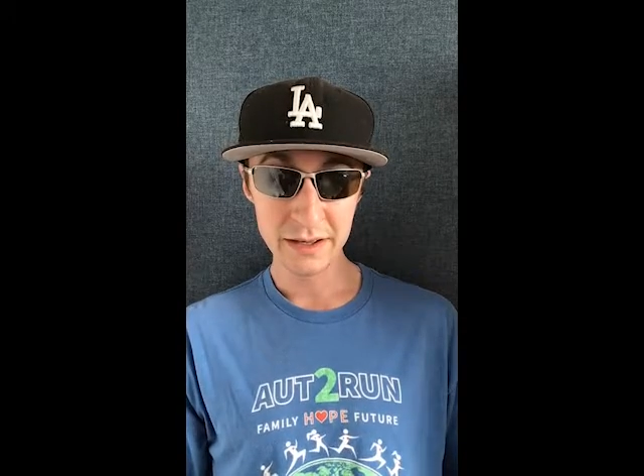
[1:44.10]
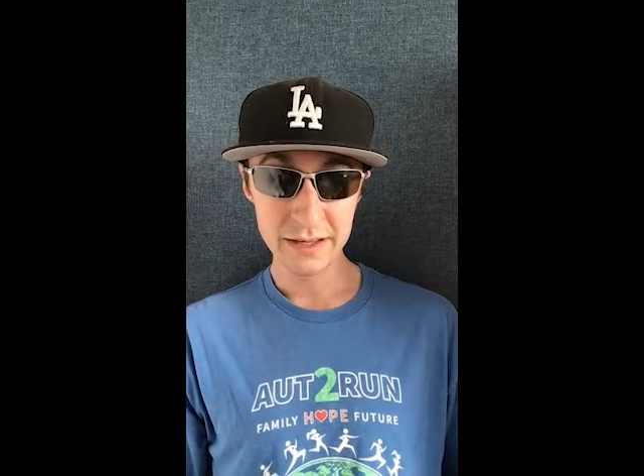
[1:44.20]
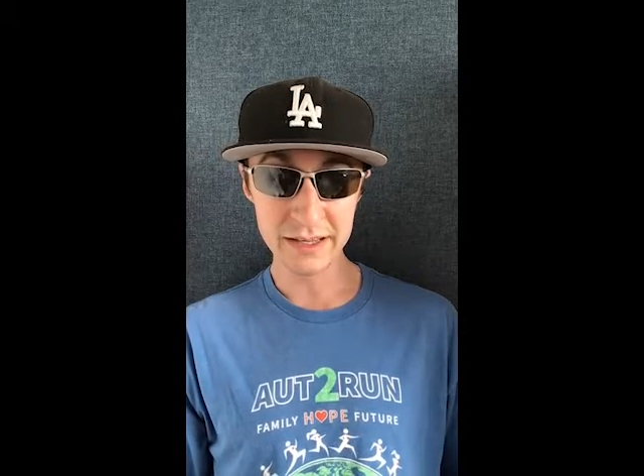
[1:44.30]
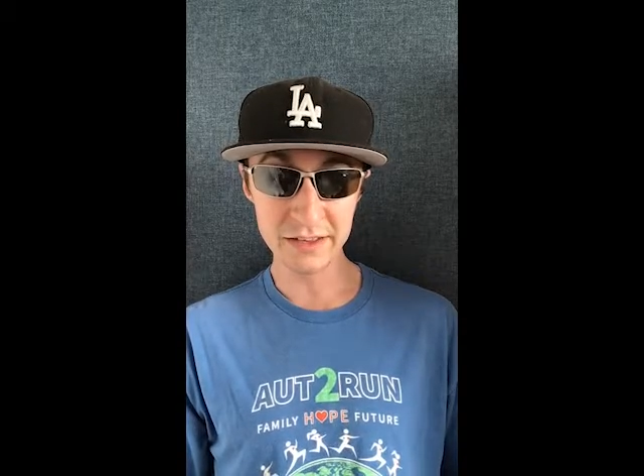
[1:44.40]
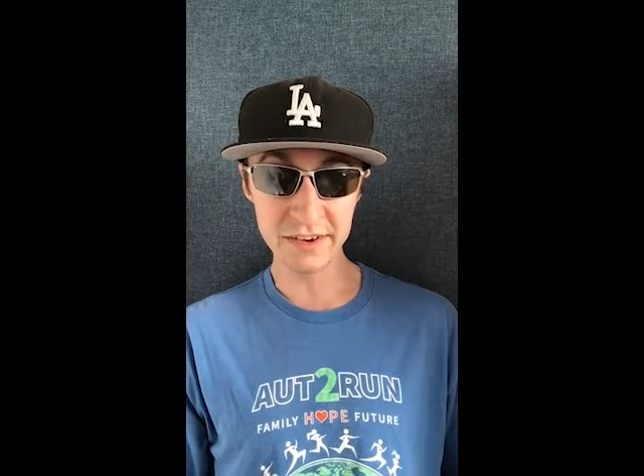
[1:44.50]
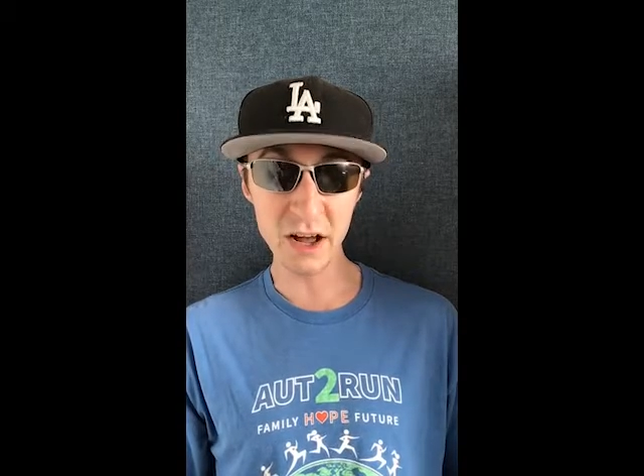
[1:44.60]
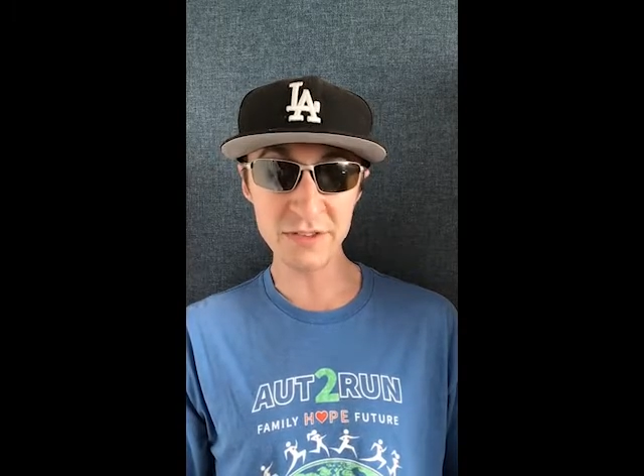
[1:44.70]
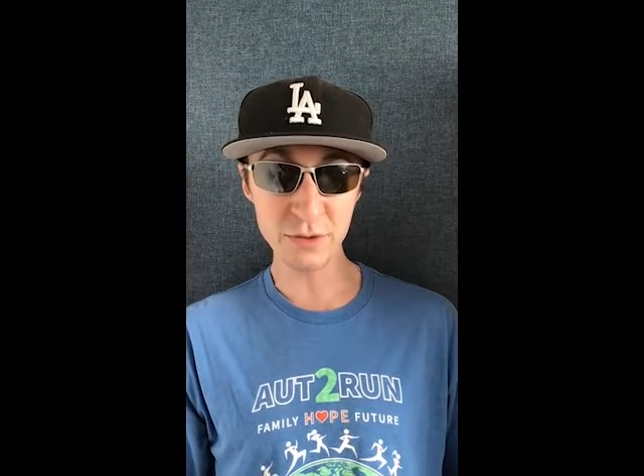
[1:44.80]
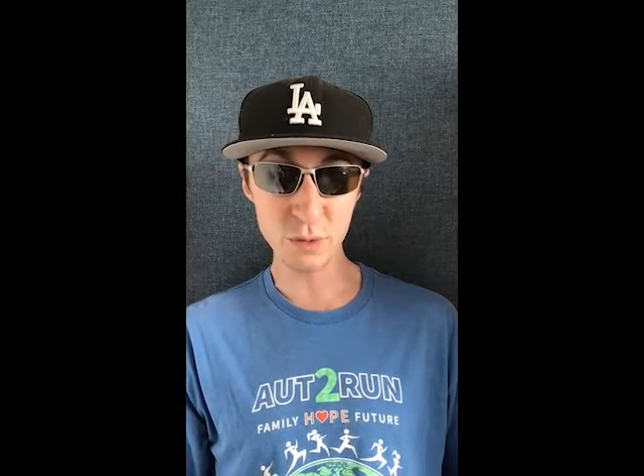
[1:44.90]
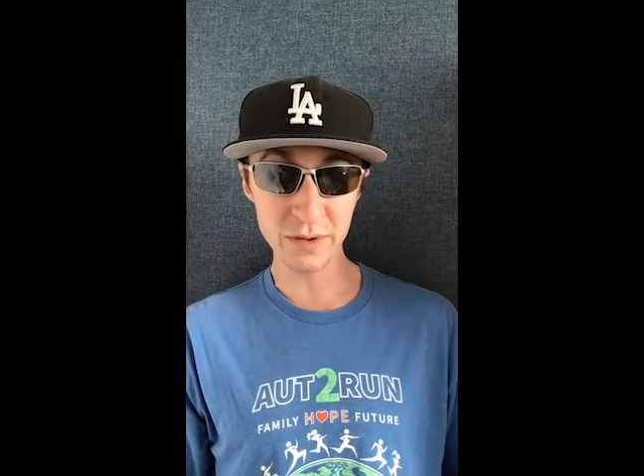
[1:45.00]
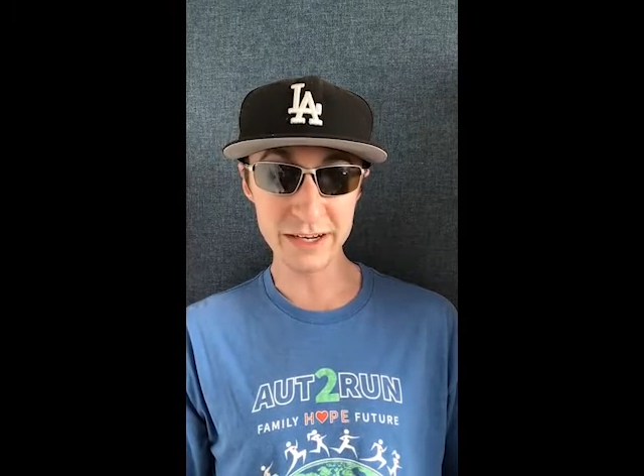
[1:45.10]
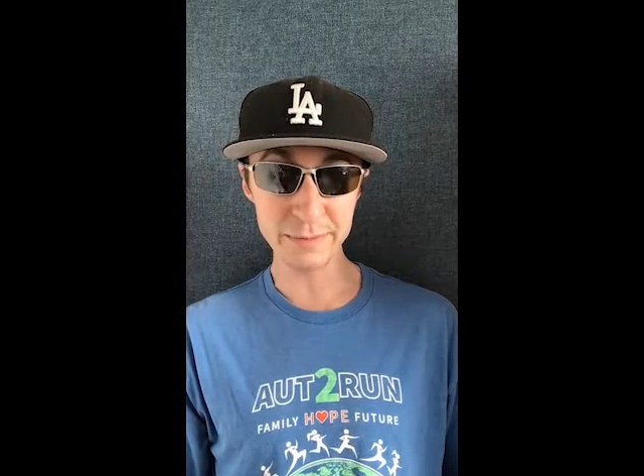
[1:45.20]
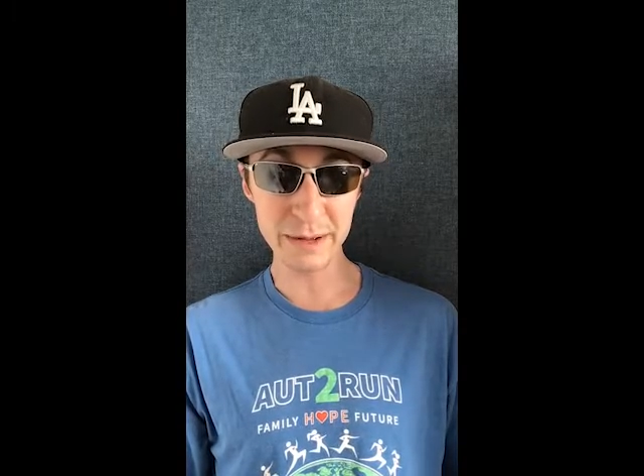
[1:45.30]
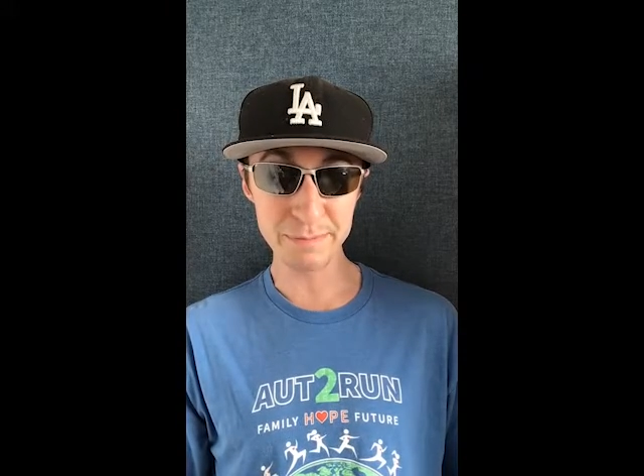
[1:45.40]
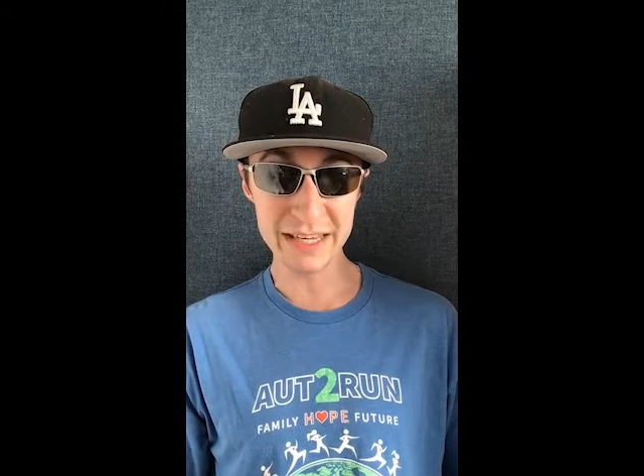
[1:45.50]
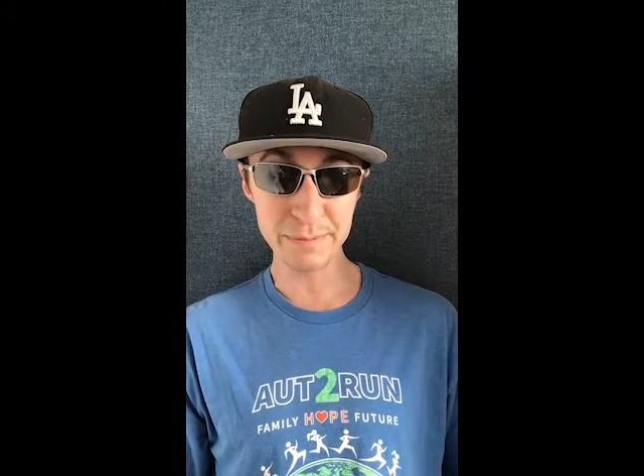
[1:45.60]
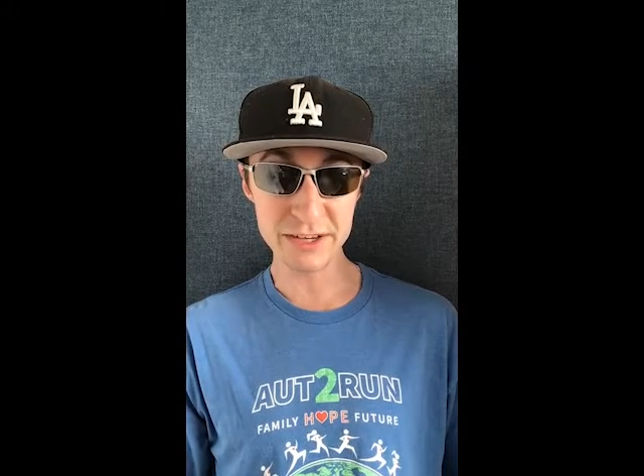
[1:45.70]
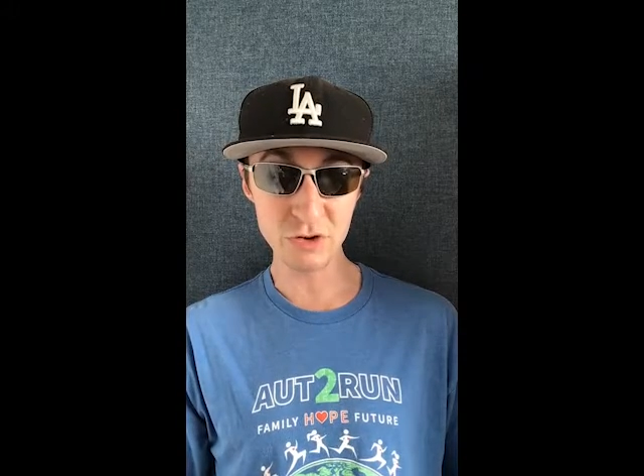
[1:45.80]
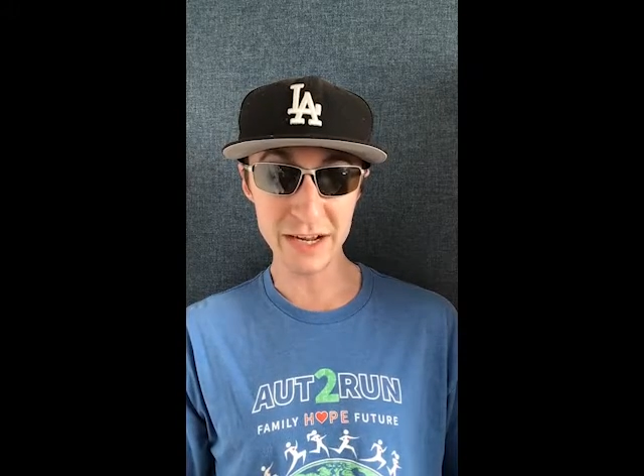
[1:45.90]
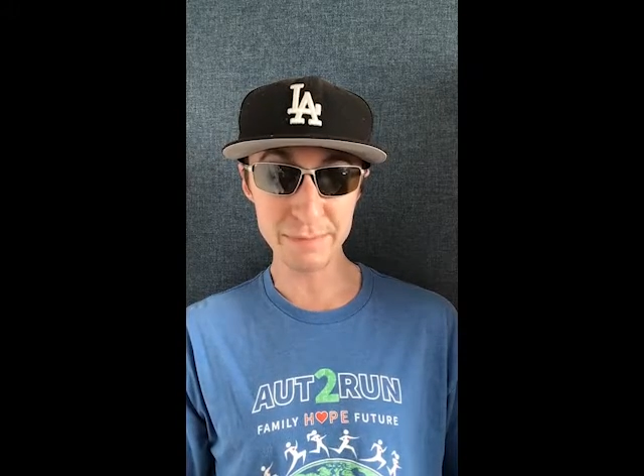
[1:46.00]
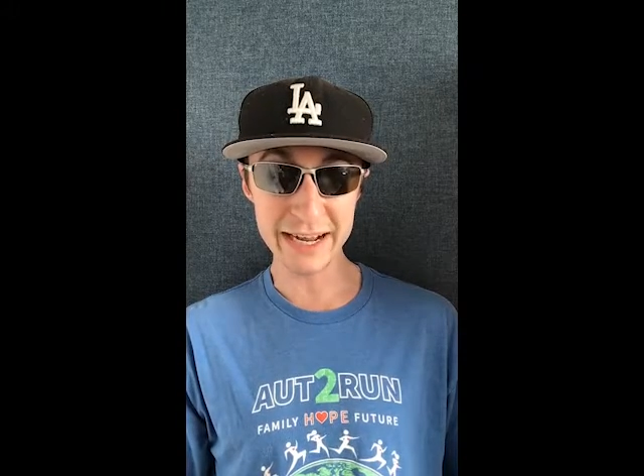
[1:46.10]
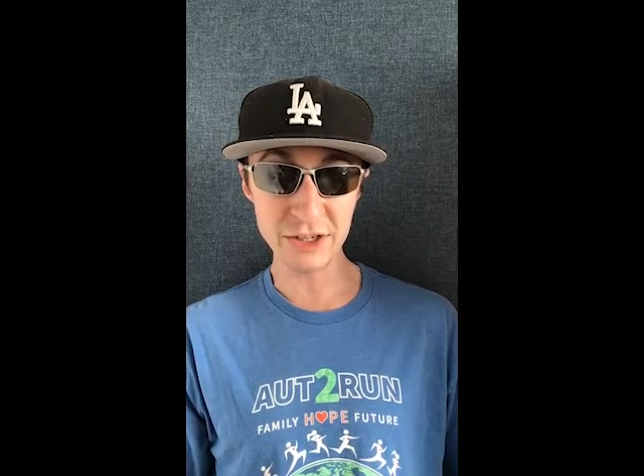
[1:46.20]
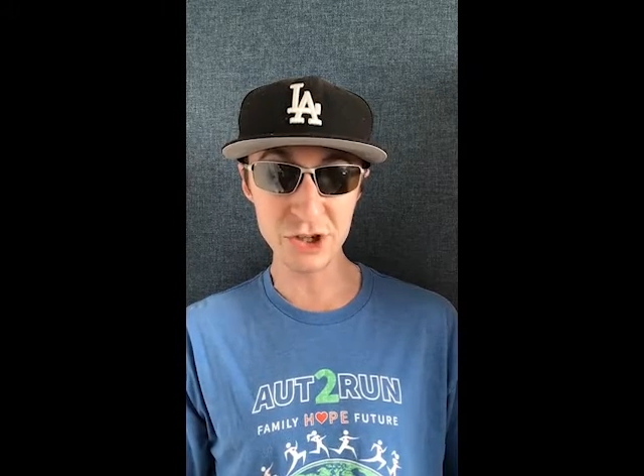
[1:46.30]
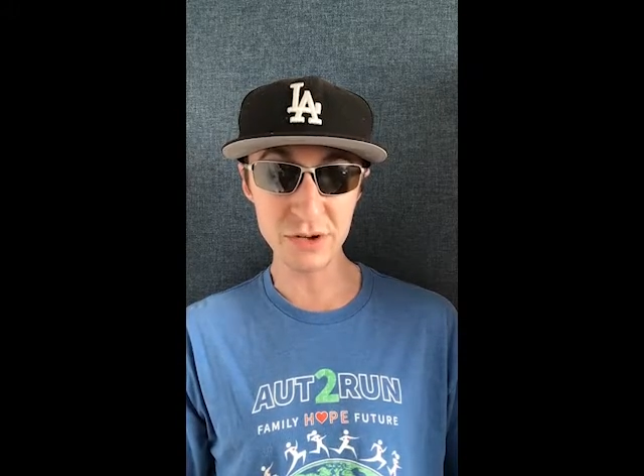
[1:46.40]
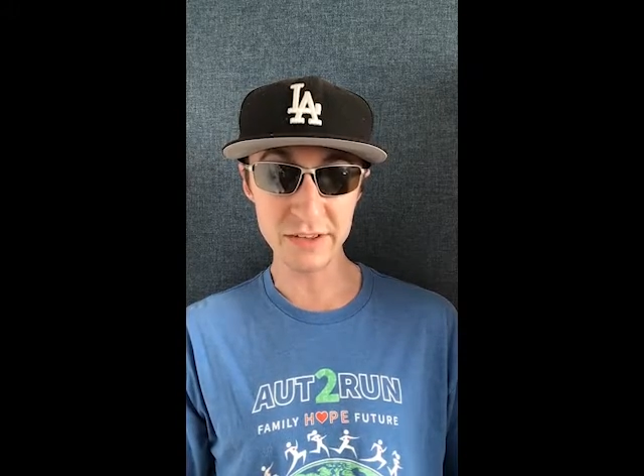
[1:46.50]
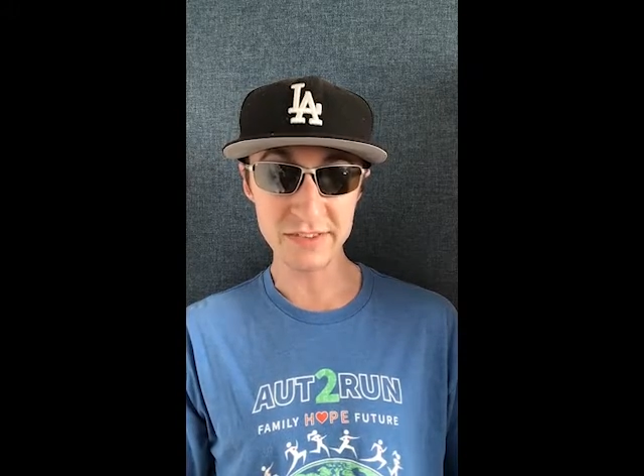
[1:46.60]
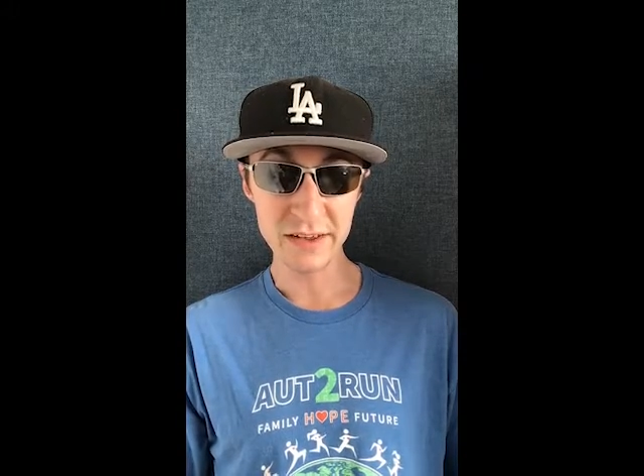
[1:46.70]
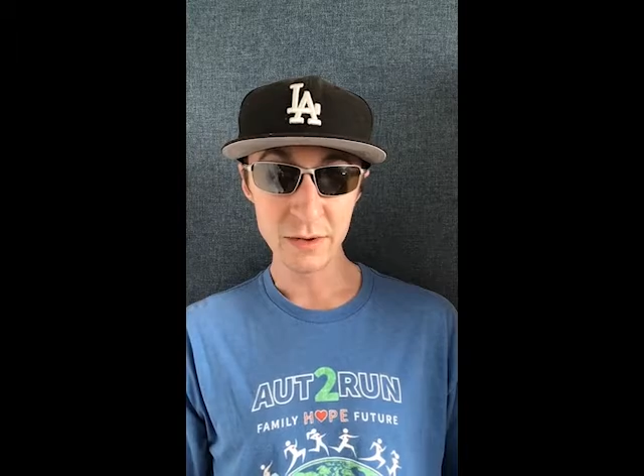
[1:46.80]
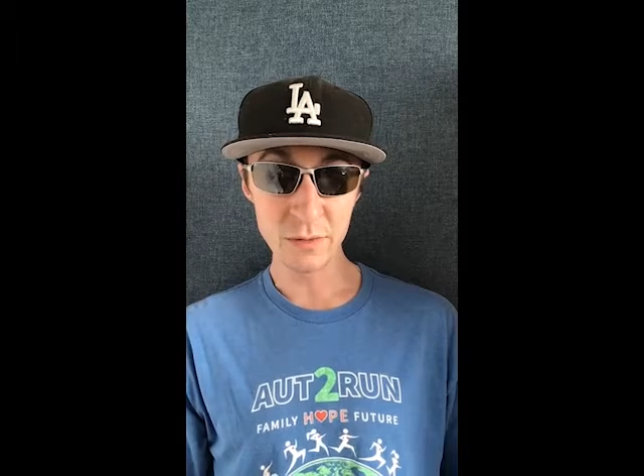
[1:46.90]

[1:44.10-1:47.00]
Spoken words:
He is also worried about being betrayed by Judas,